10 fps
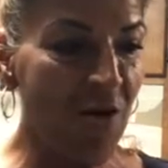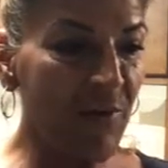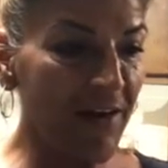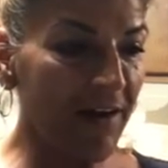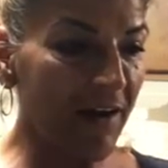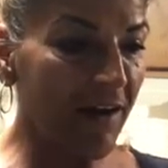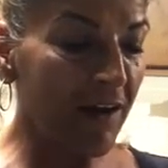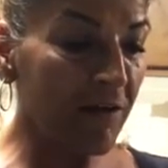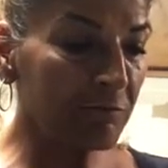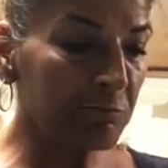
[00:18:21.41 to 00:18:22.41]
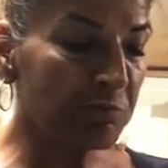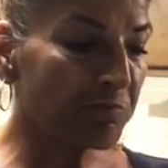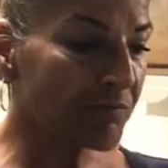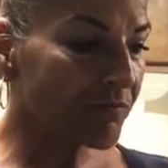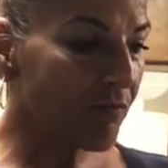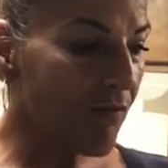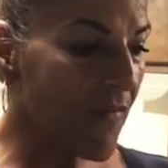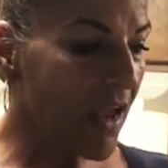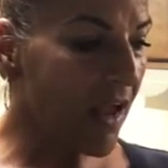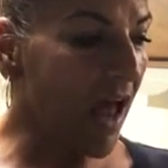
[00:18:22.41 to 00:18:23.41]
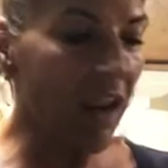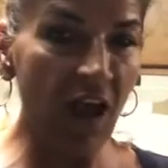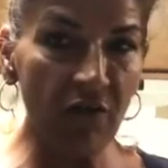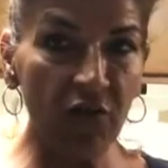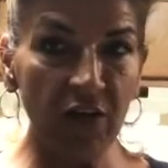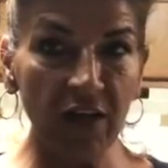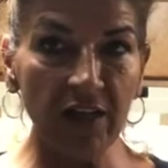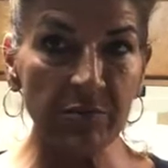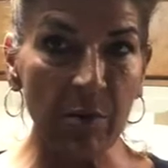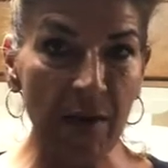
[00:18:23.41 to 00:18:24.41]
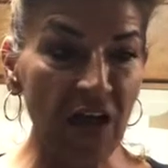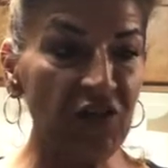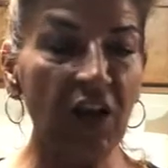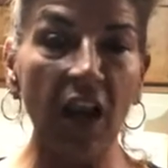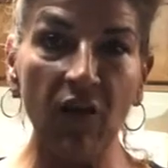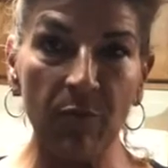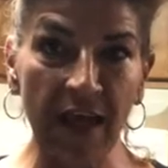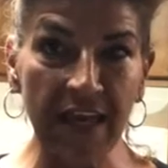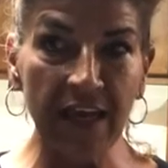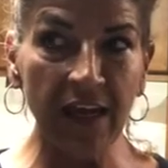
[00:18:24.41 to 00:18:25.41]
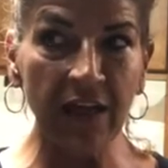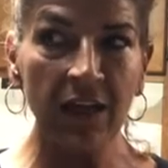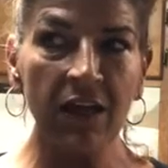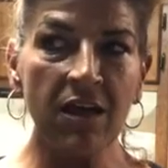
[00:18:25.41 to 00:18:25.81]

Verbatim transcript: But uh, I love cooking. It's my passion. I love baking.